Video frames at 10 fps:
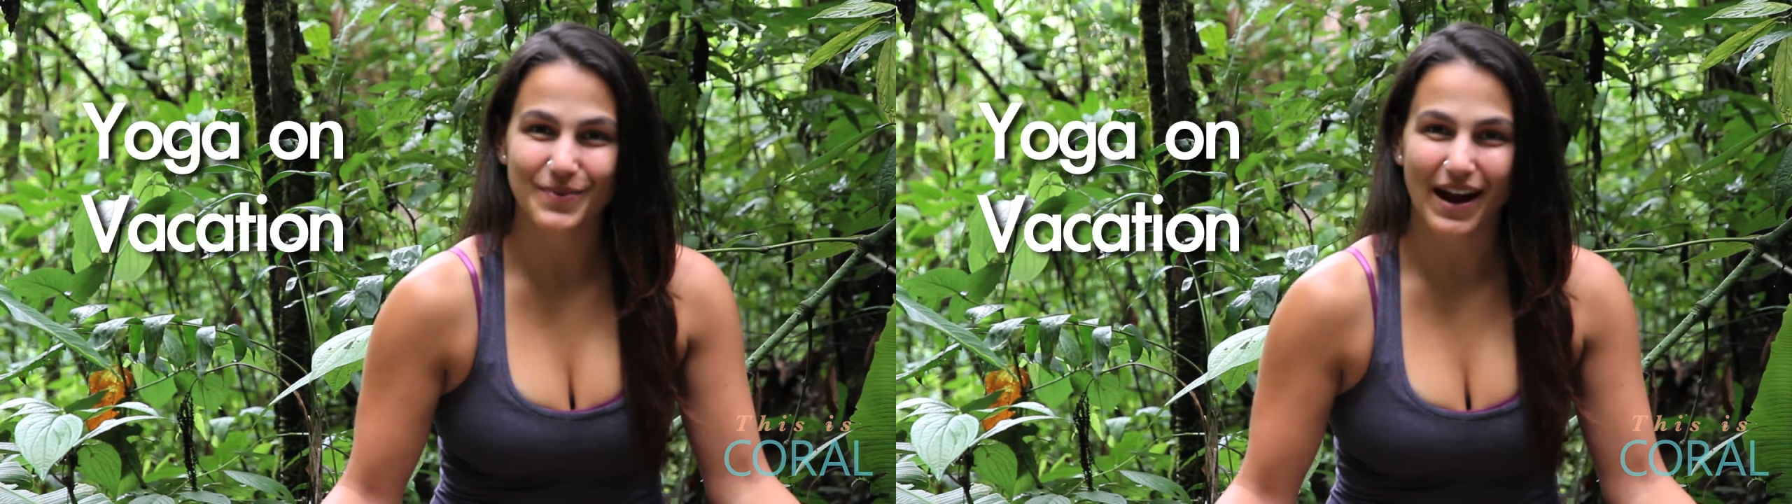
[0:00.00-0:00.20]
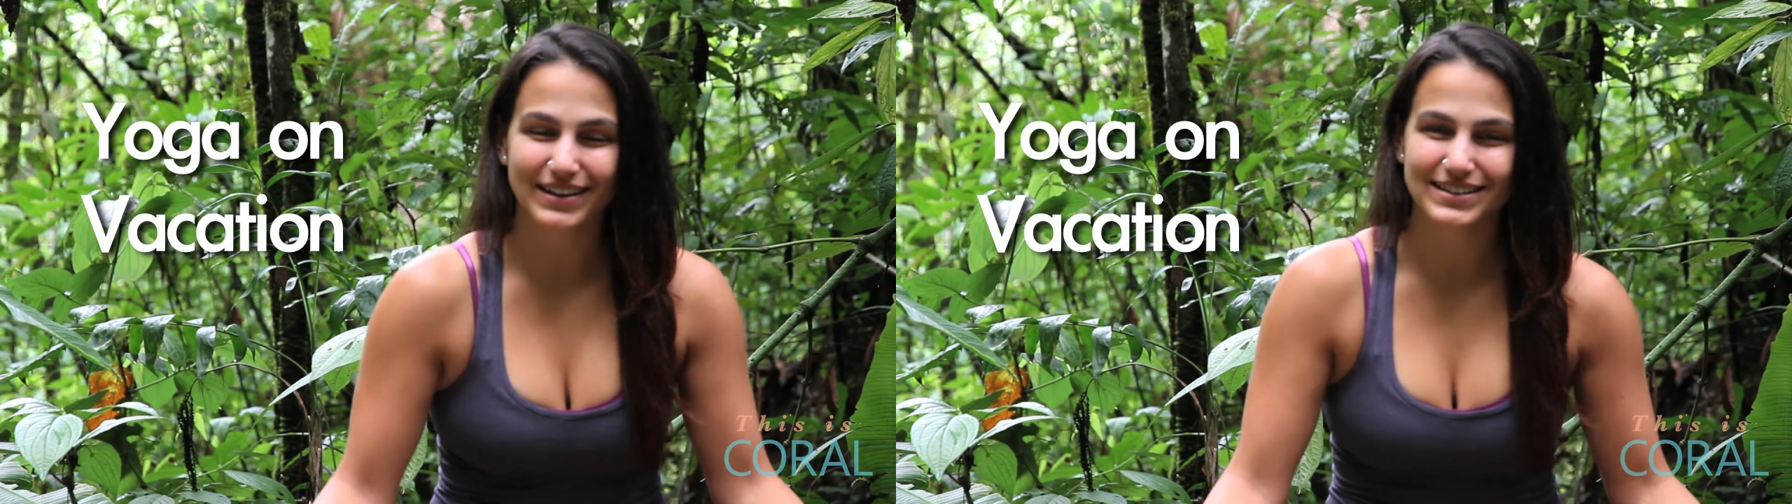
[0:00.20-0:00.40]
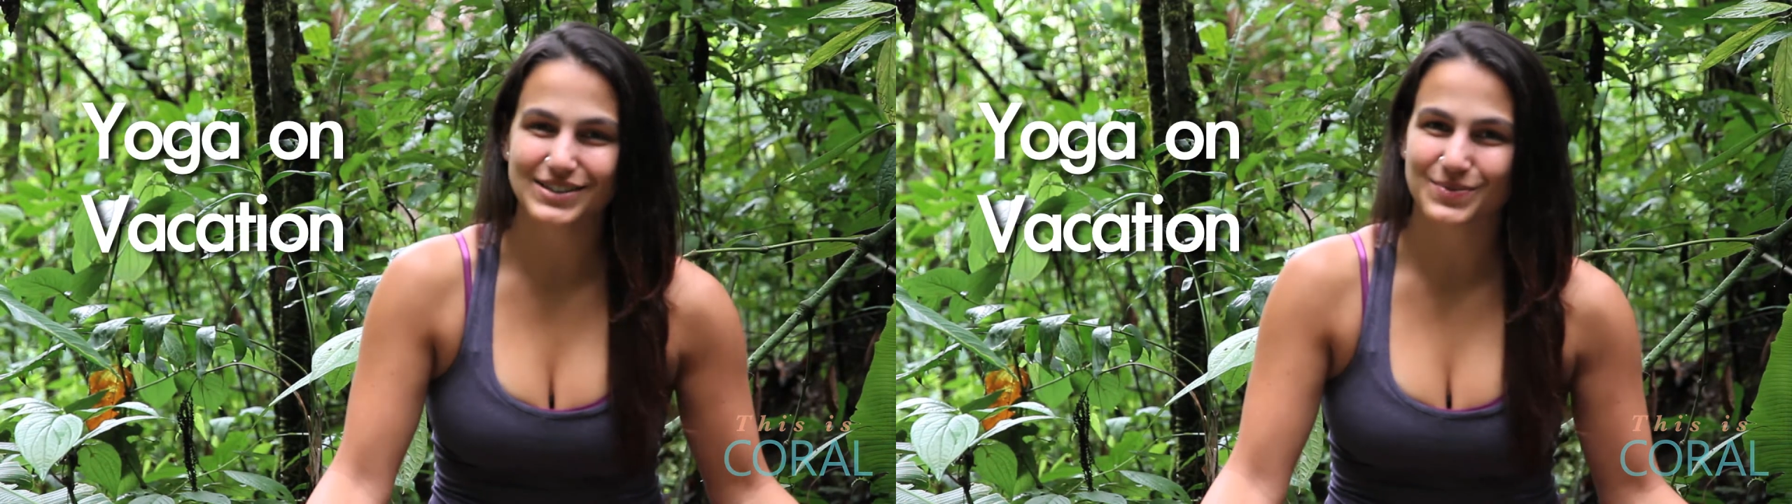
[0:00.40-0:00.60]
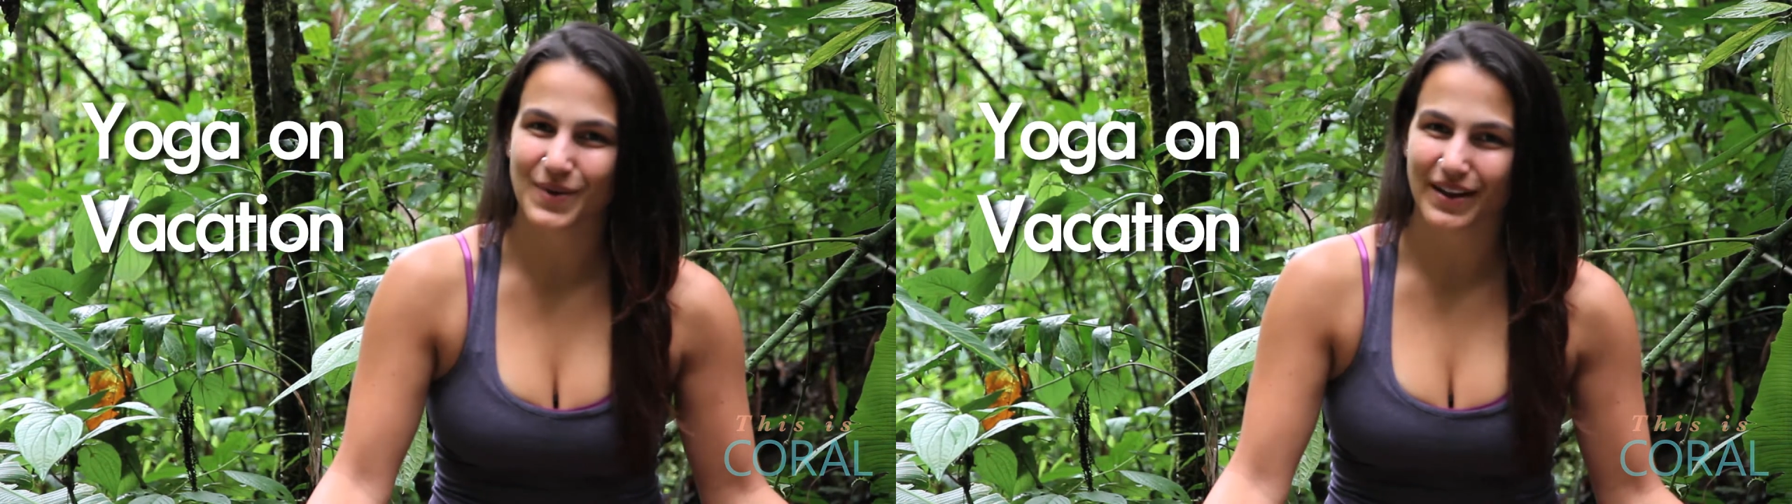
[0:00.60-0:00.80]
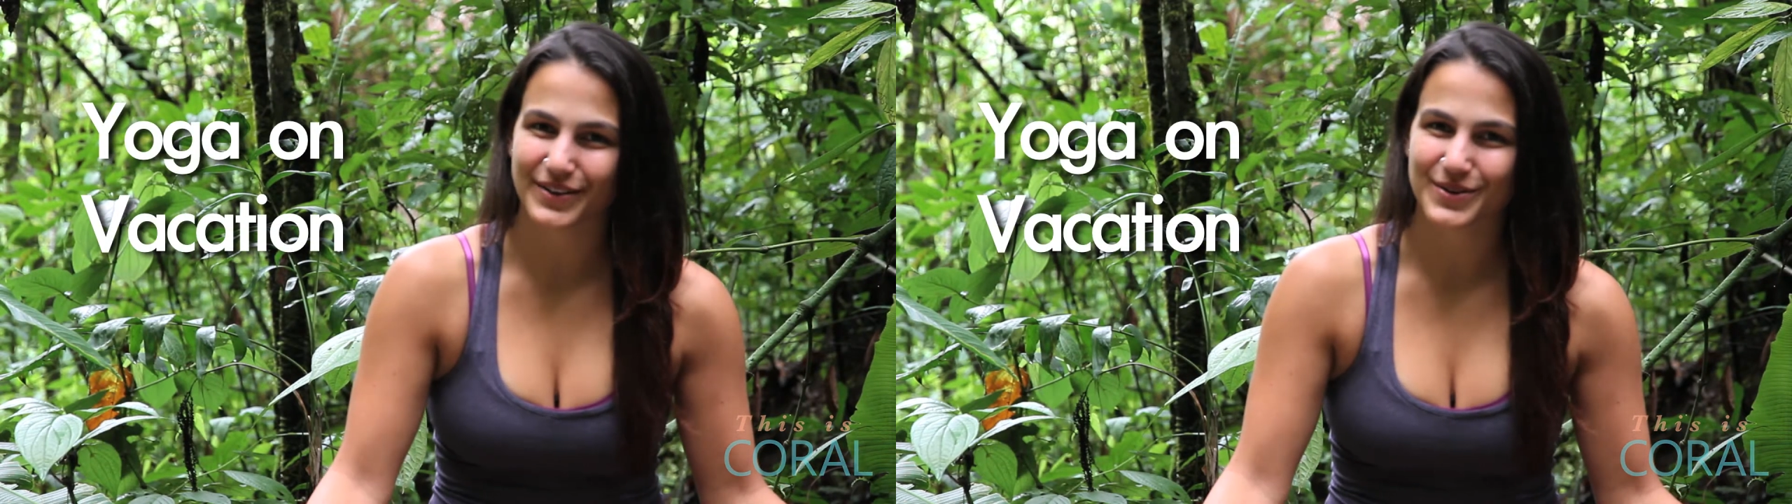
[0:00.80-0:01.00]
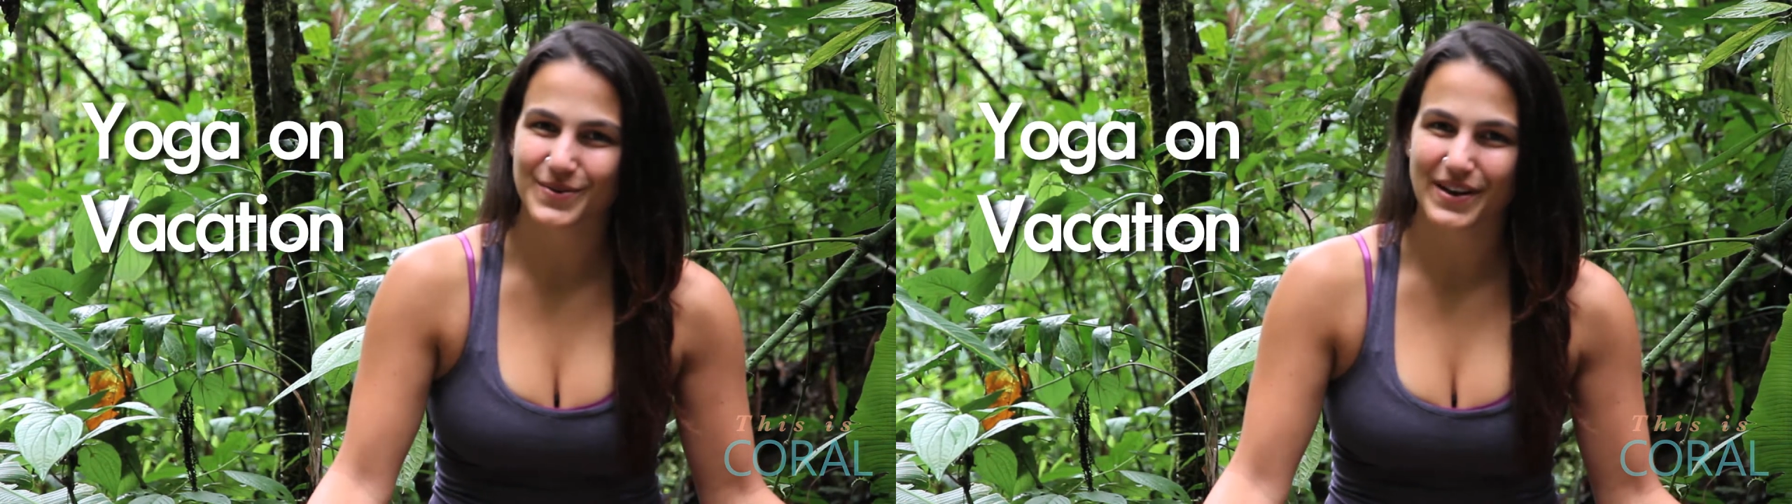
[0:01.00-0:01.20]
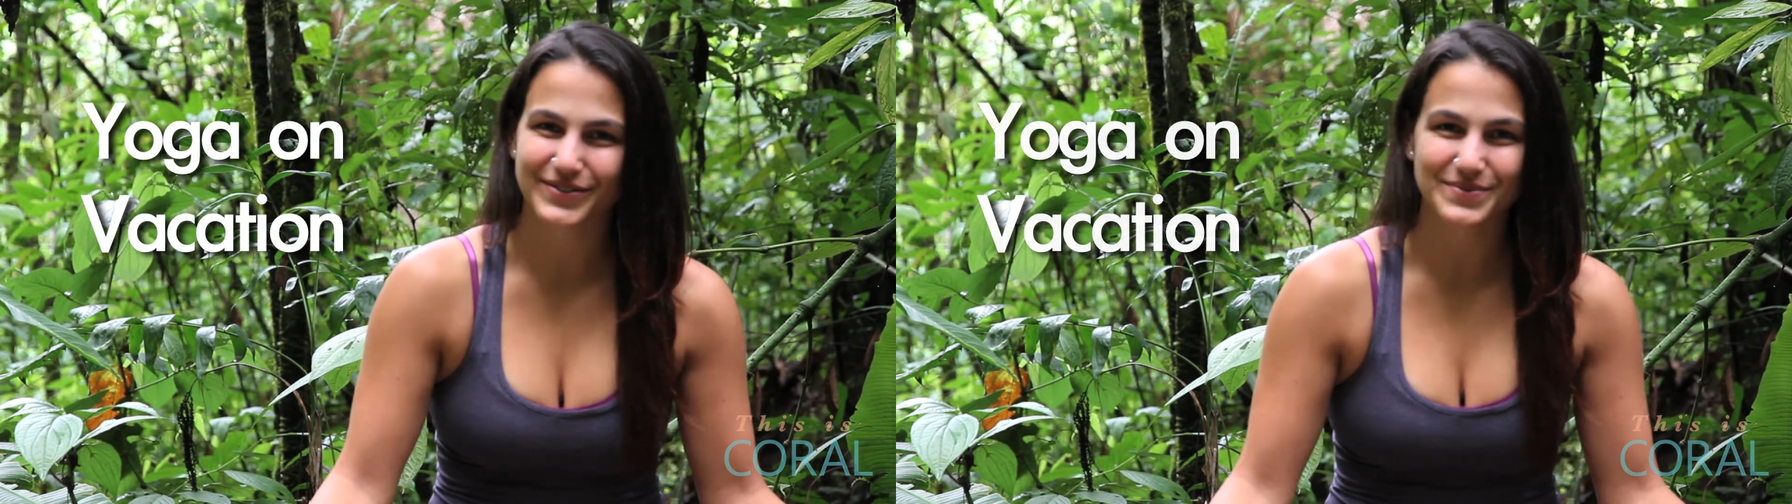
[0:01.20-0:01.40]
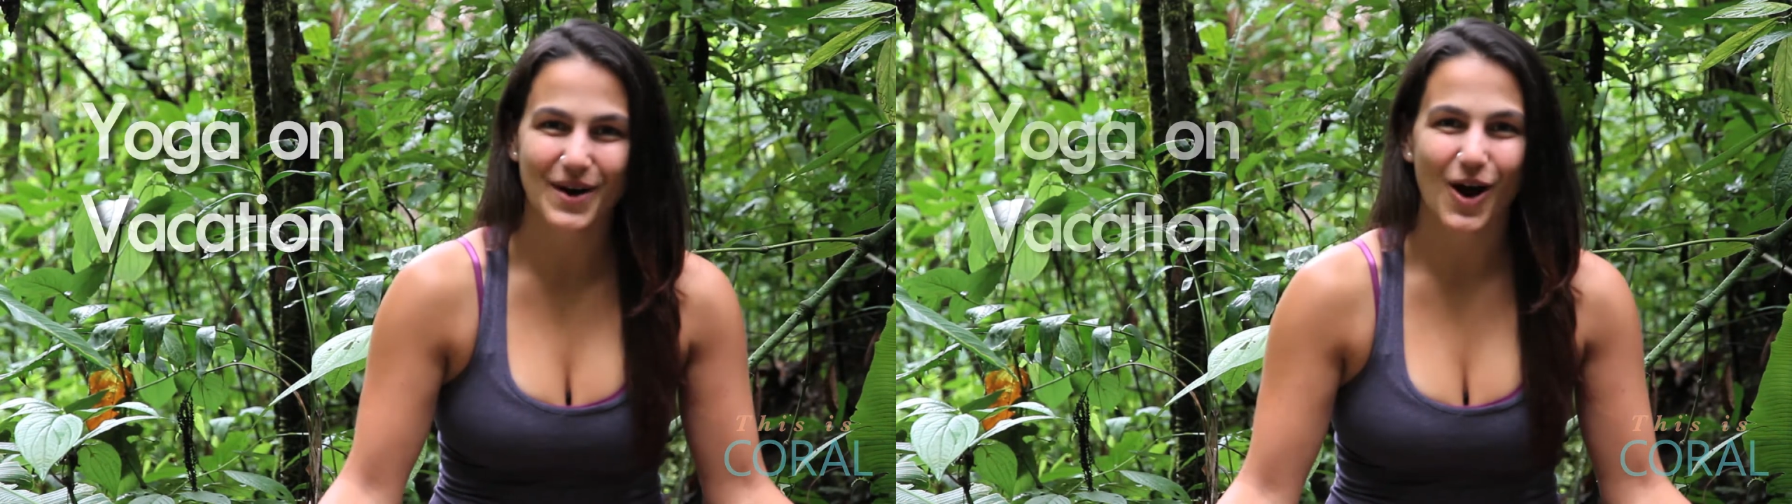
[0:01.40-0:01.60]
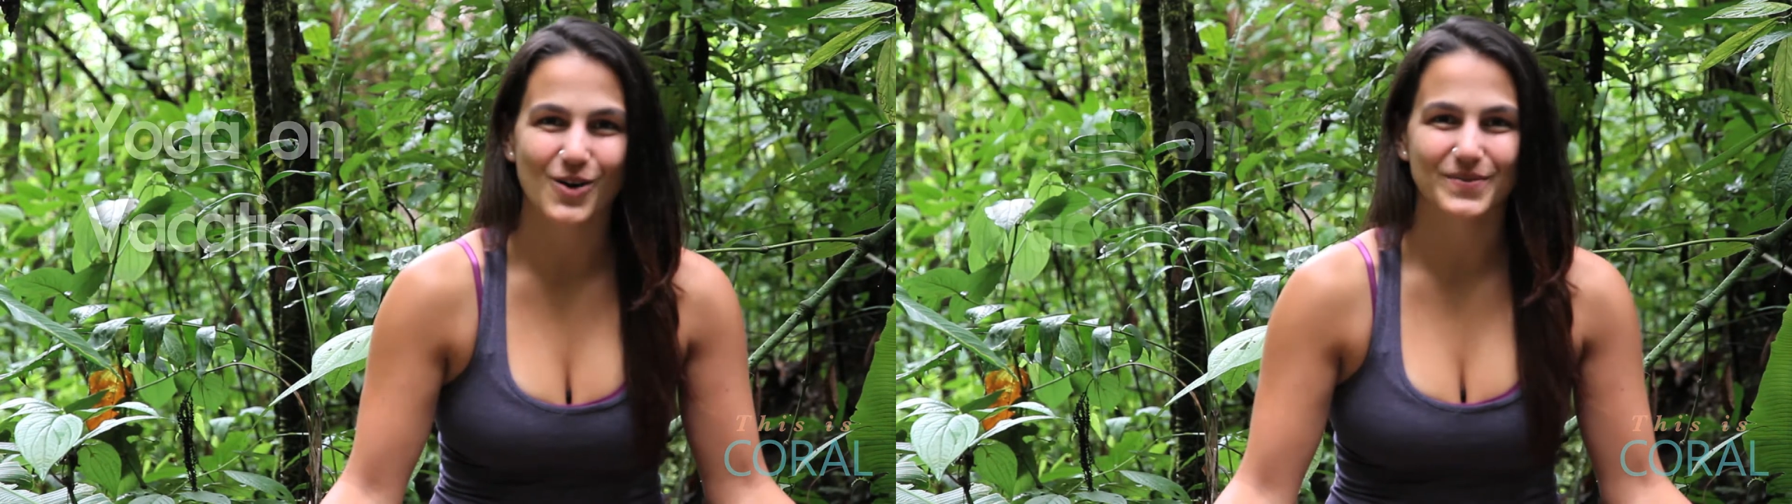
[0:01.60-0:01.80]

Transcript: practice while you're away from home.